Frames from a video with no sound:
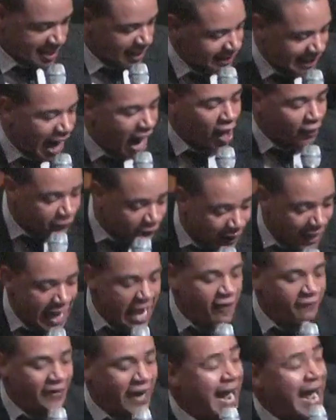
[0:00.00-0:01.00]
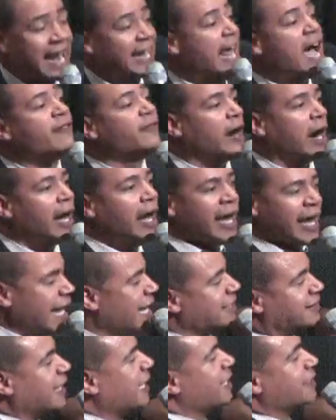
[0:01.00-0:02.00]
forever and ever. He's the,
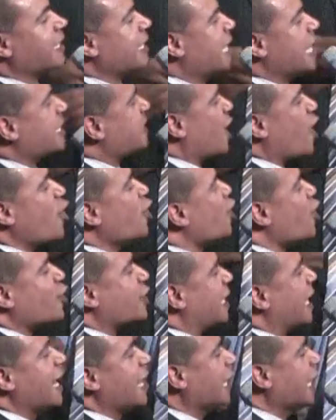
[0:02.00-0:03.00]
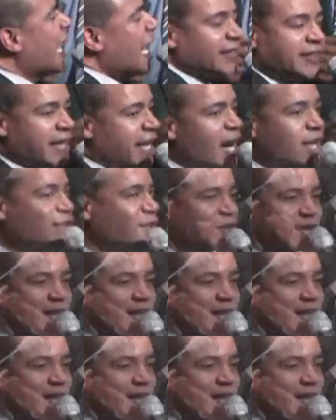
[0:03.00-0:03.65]
the eternal King, the unseen one